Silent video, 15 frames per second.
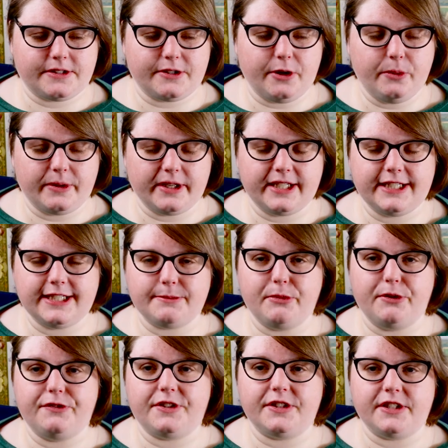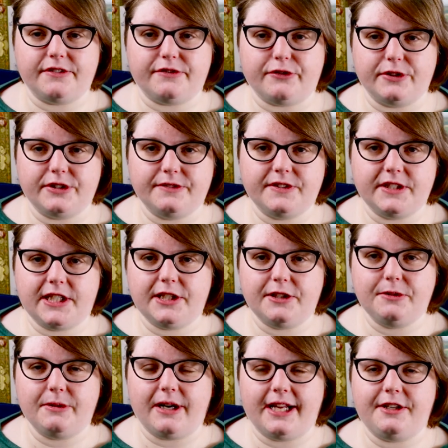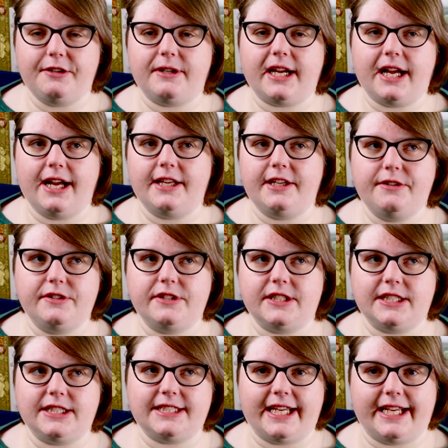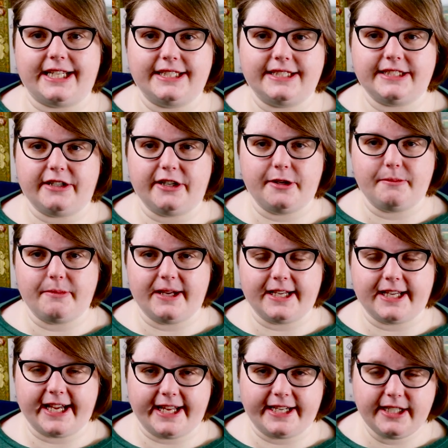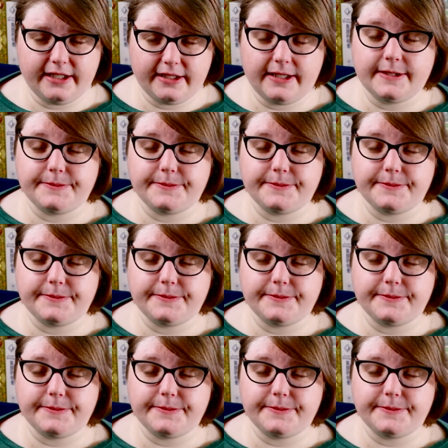token is moved to the front of the queue and you can't use it a second time again.